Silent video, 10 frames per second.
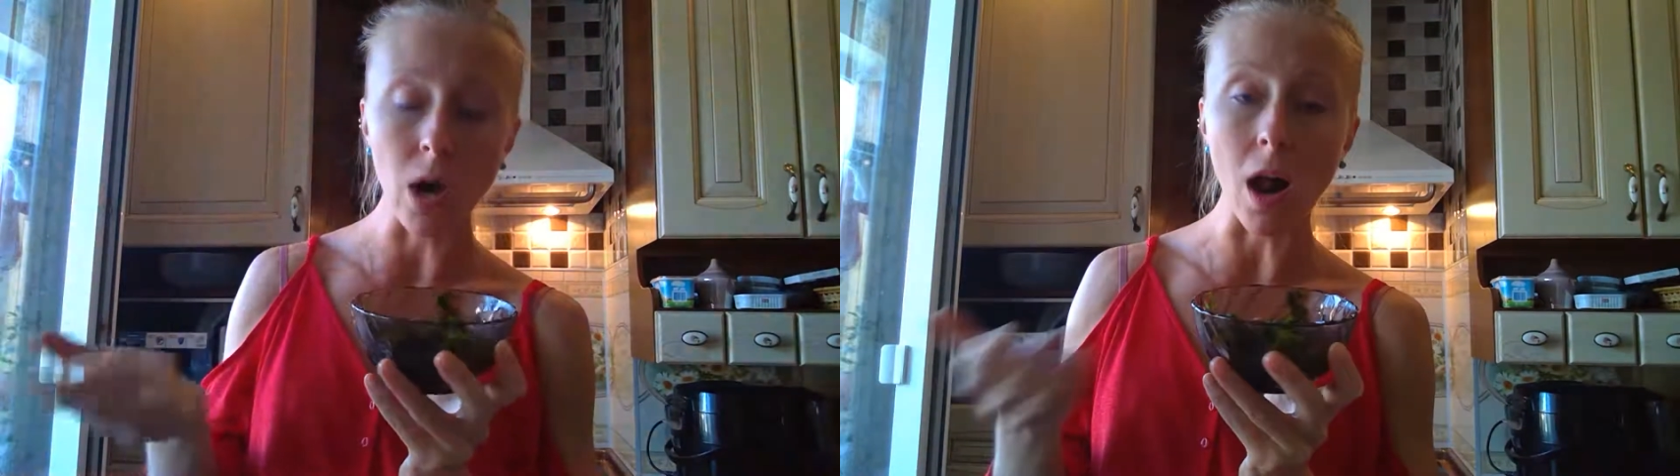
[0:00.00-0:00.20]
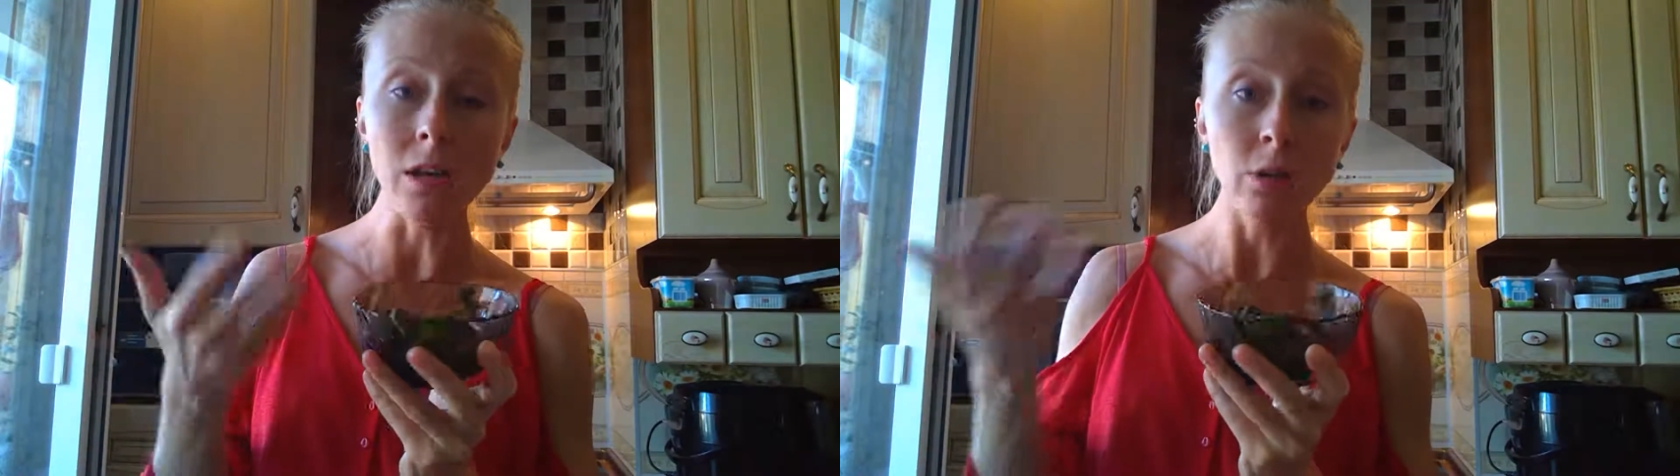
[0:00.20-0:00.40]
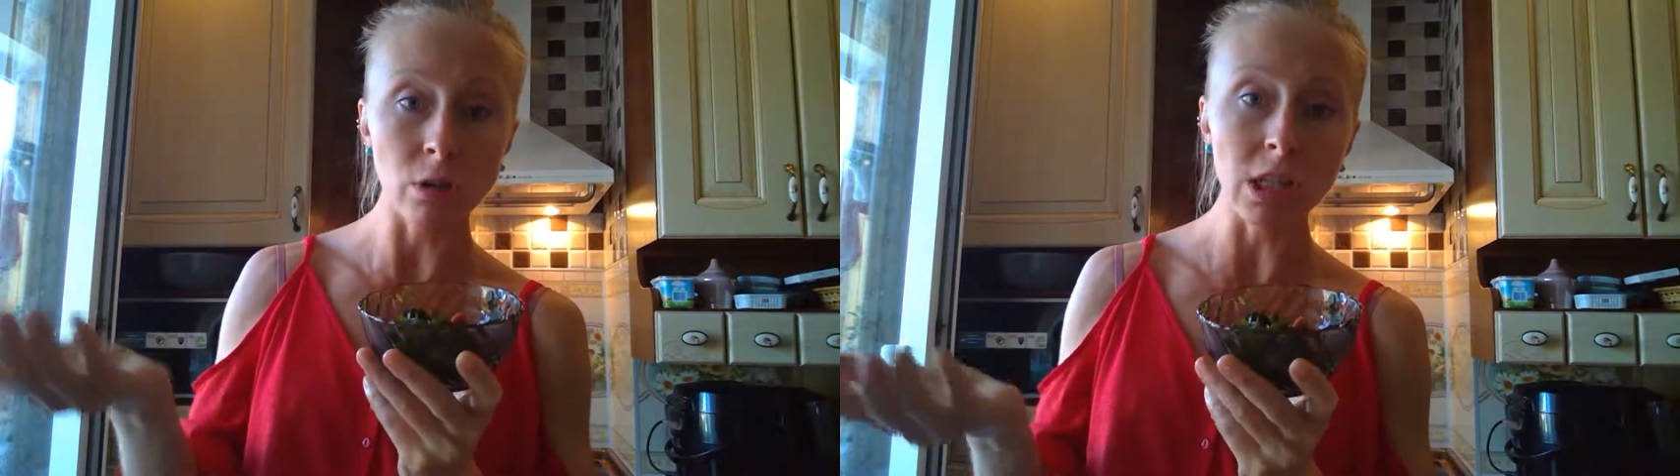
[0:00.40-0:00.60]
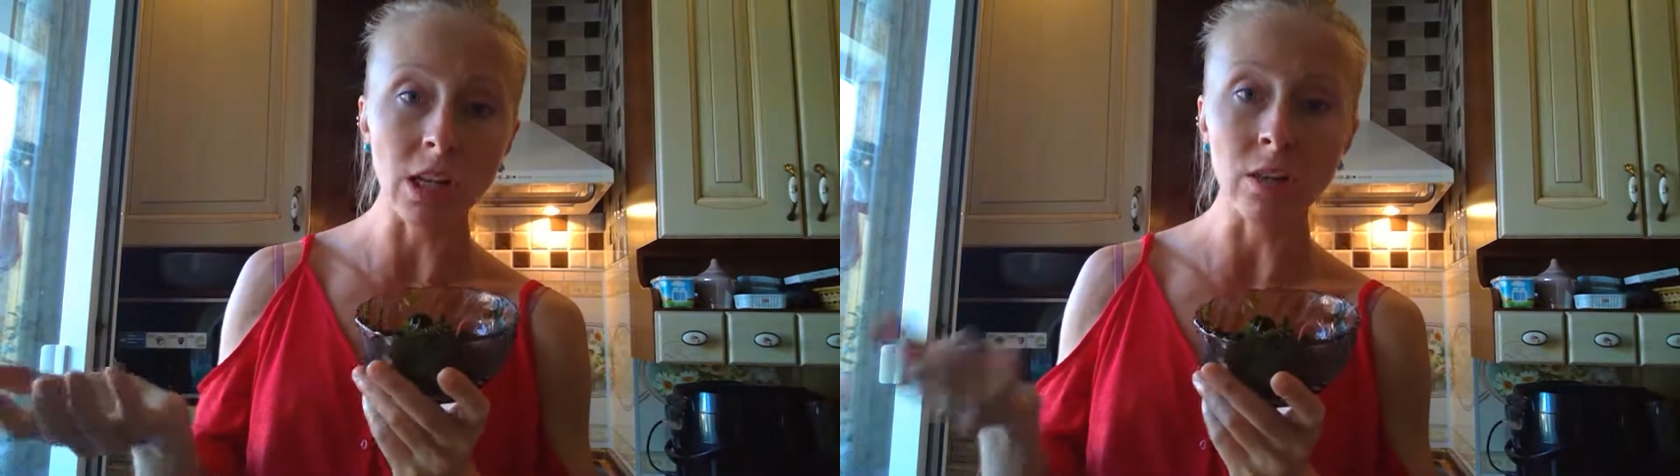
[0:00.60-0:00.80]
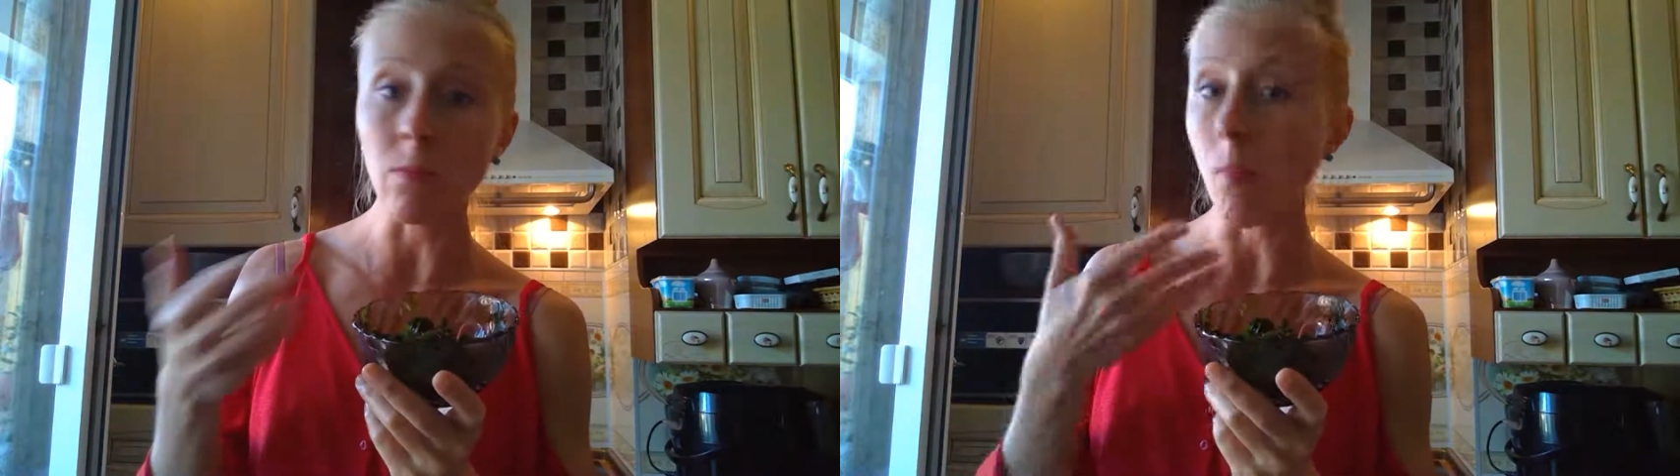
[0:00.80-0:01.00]
in your
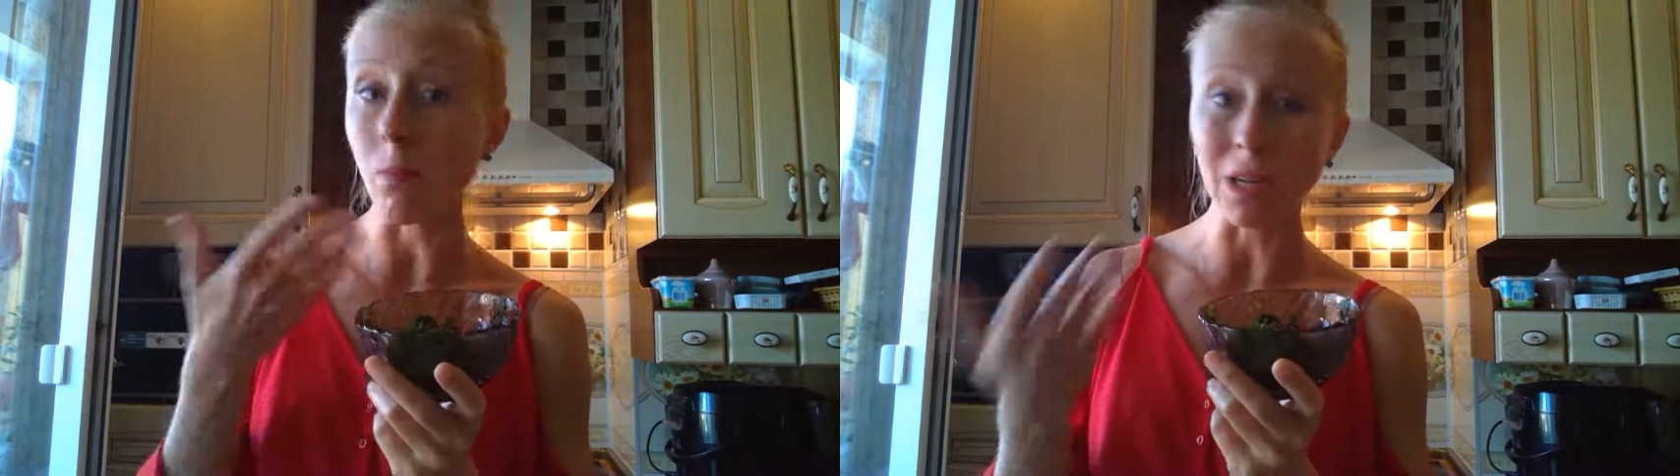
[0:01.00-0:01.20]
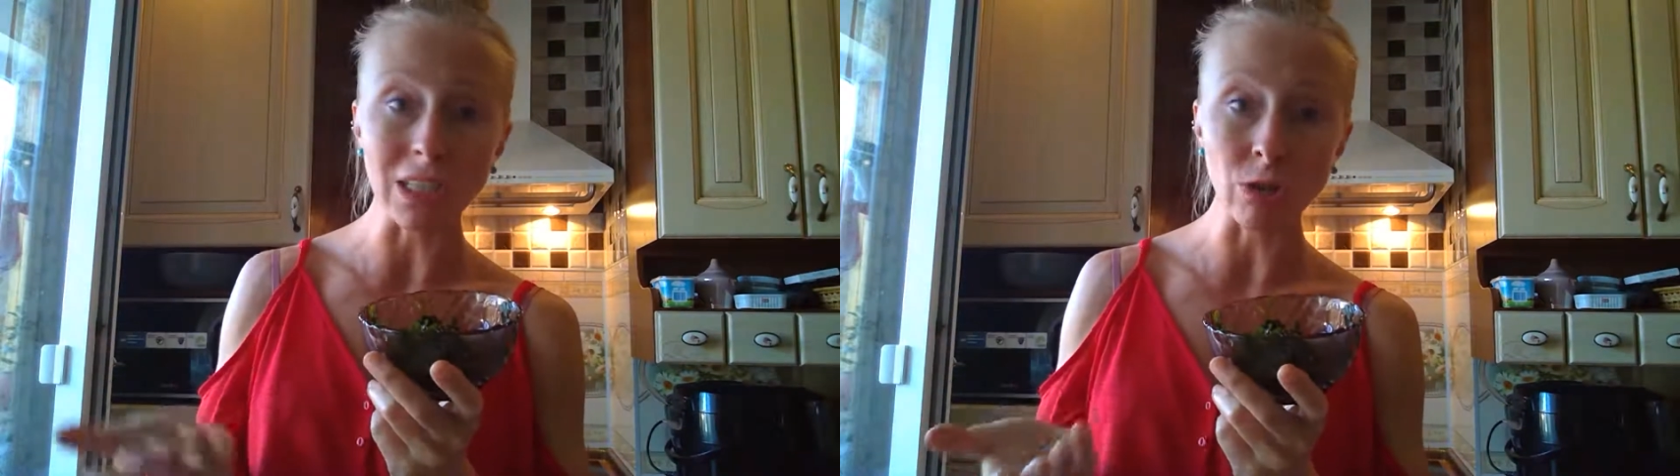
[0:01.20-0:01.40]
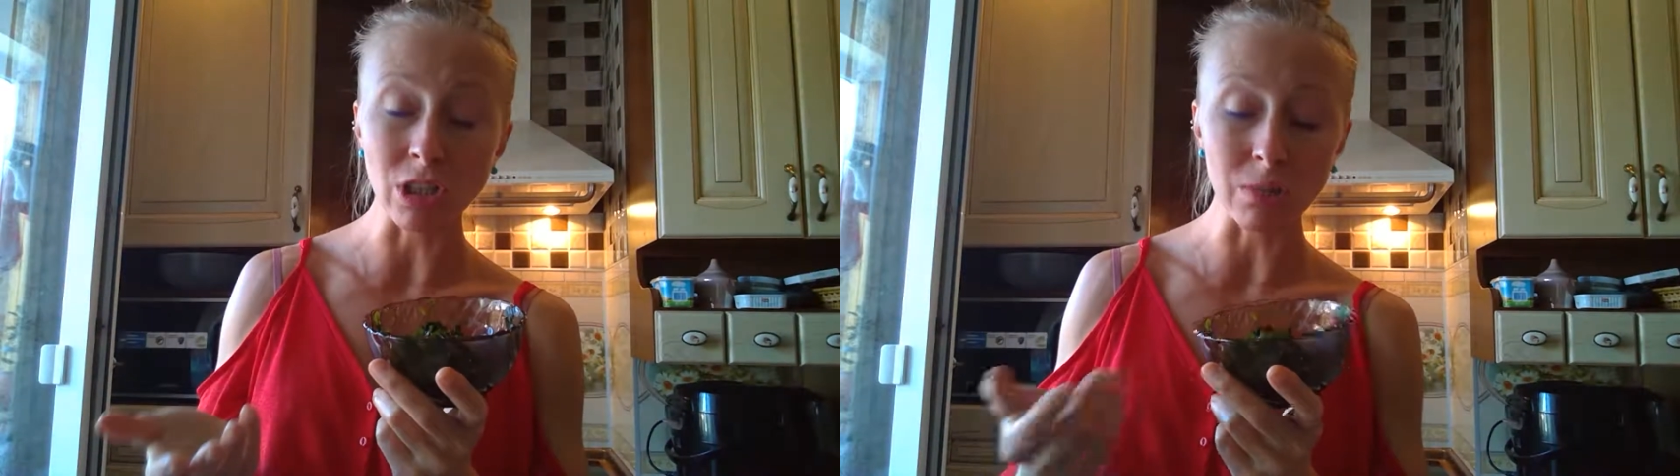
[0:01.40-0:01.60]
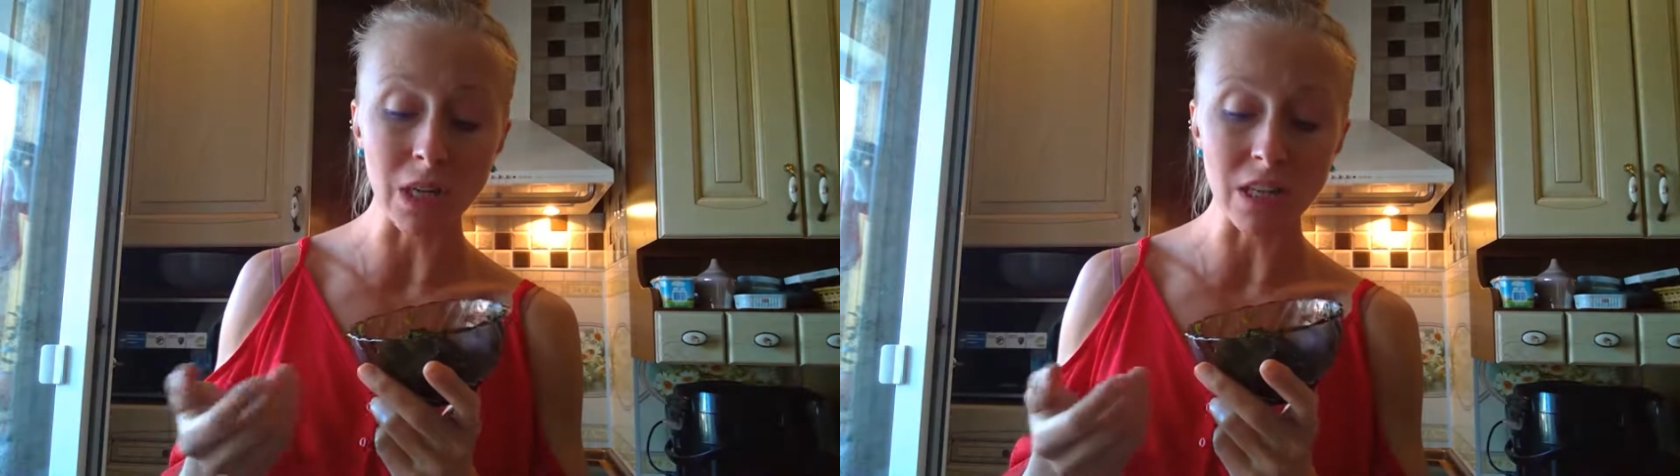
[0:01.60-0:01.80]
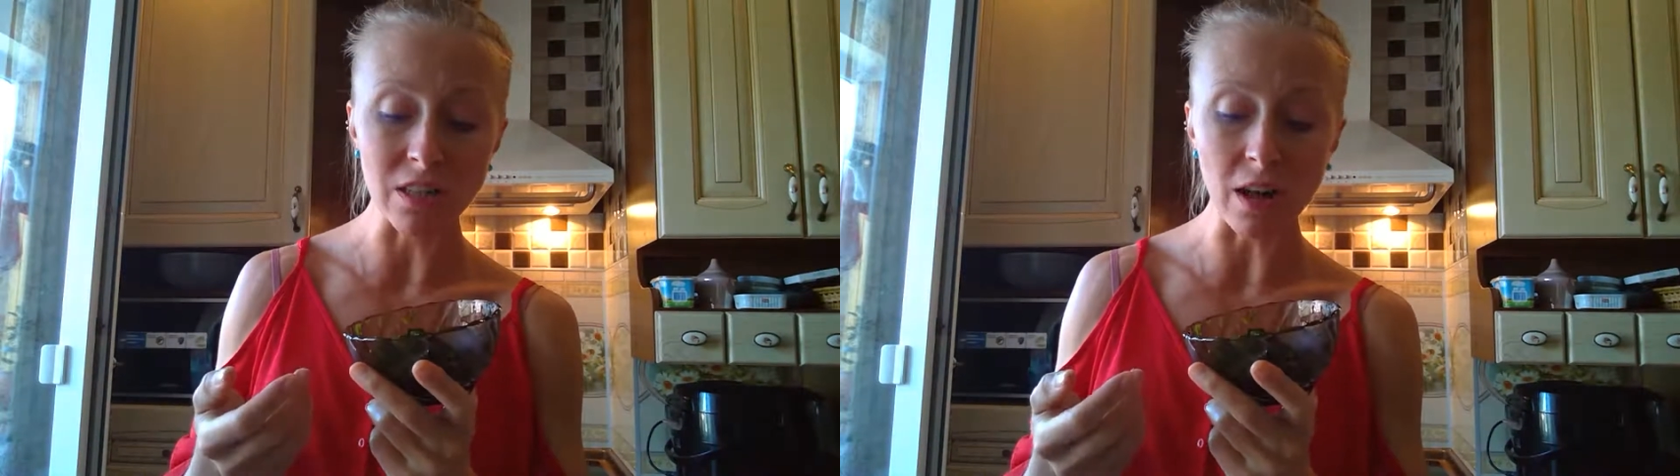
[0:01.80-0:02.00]
salad by
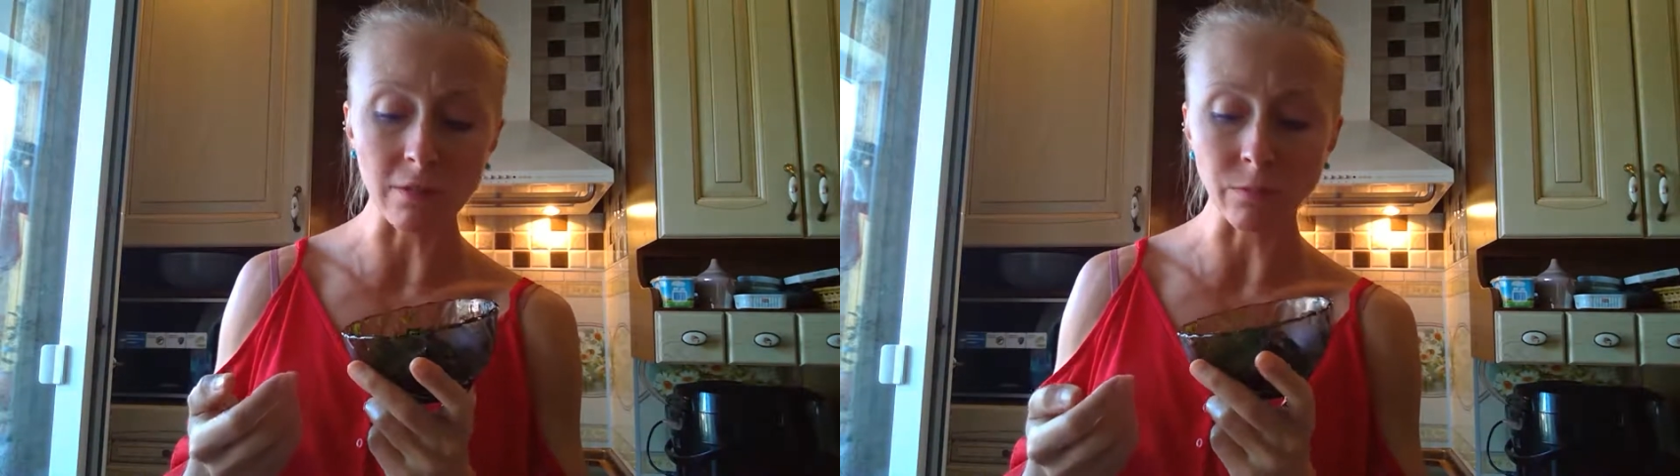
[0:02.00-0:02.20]
itself.